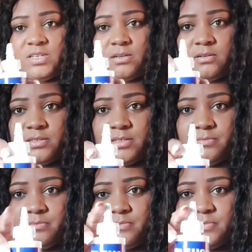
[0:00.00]
I got
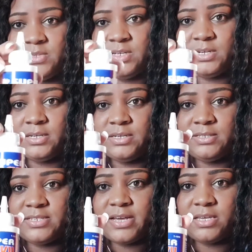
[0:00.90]
some
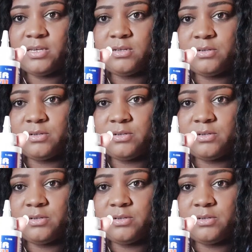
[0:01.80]
tacky